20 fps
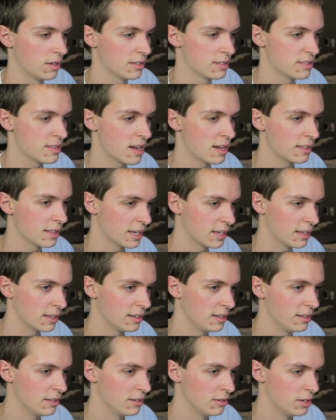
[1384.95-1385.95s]
It's not like
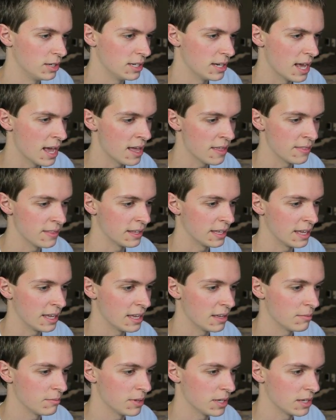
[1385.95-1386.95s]
you need to end the
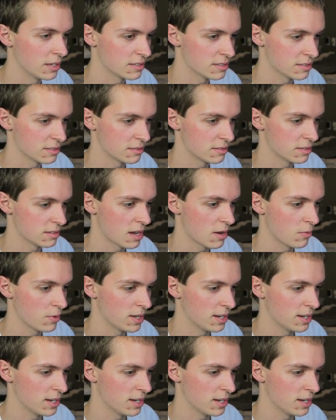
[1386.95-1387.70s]
game because I